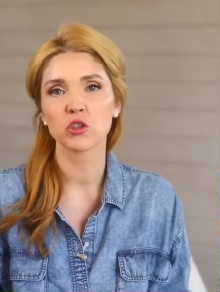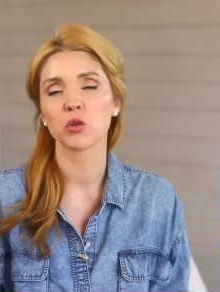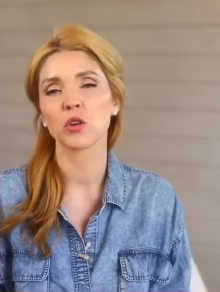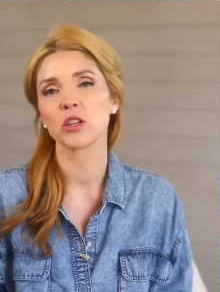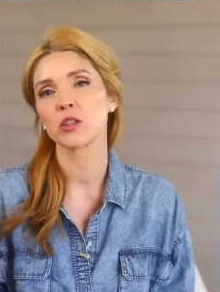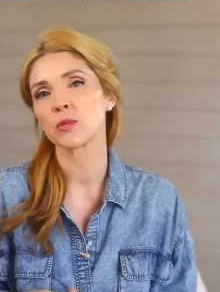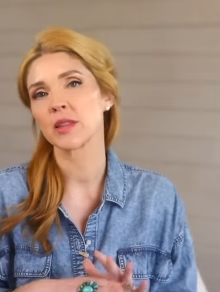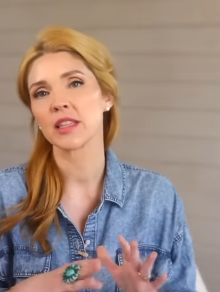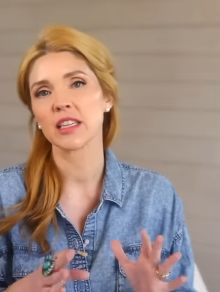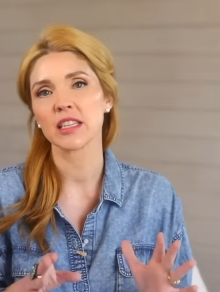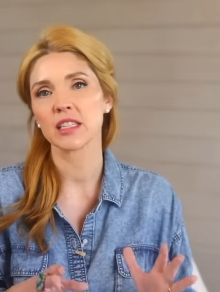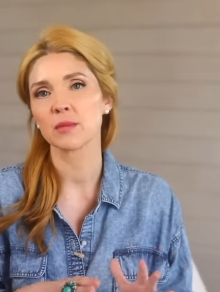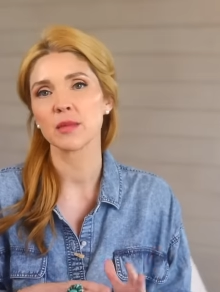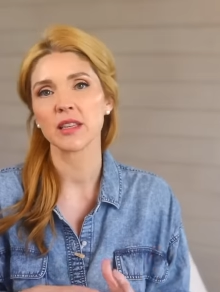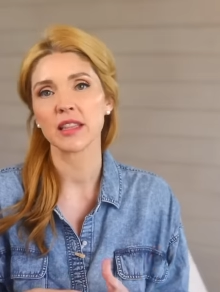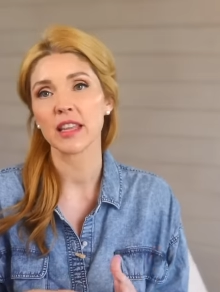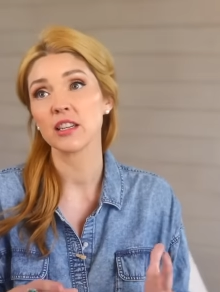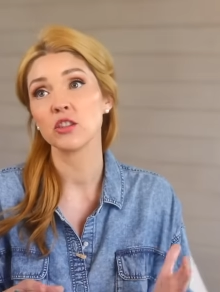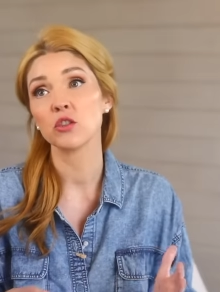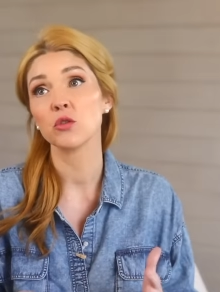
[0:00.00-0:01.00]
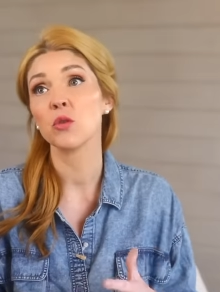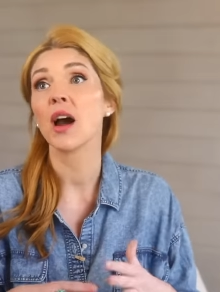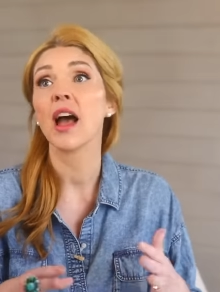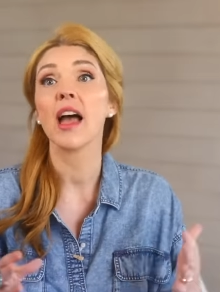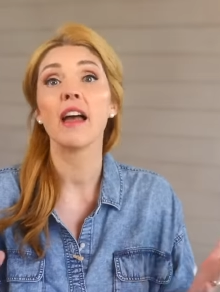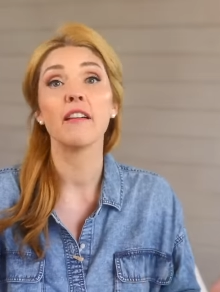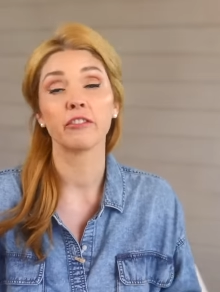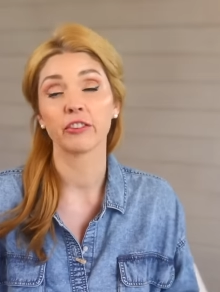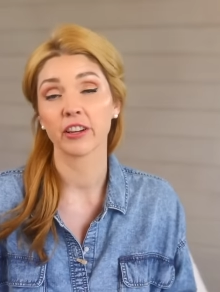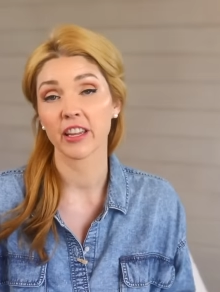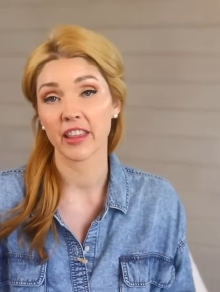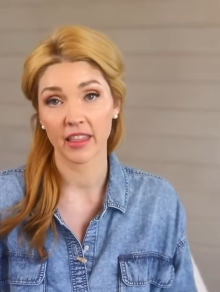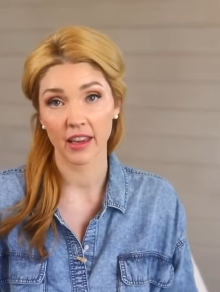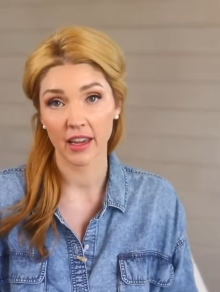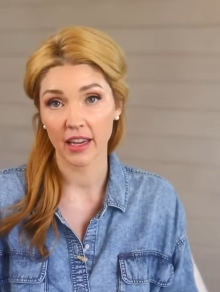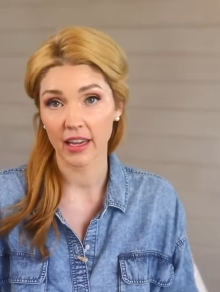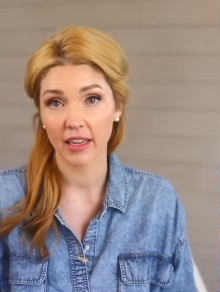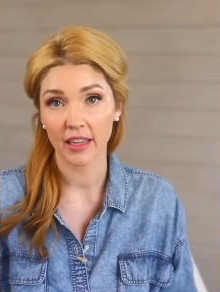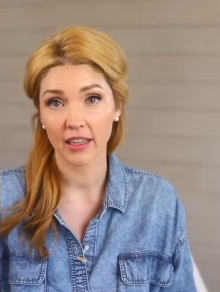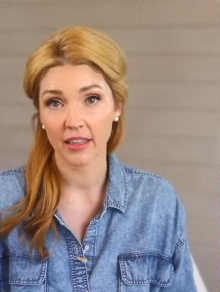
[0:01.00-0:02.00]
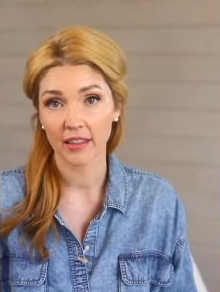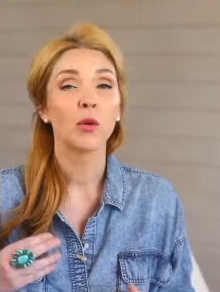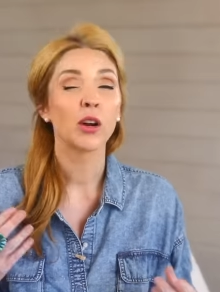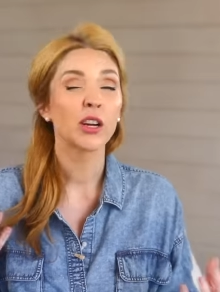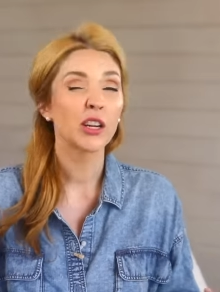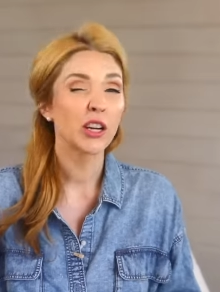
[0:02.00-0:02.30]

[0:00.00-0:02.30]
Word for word: chores, but doesn't mean they do everything. We're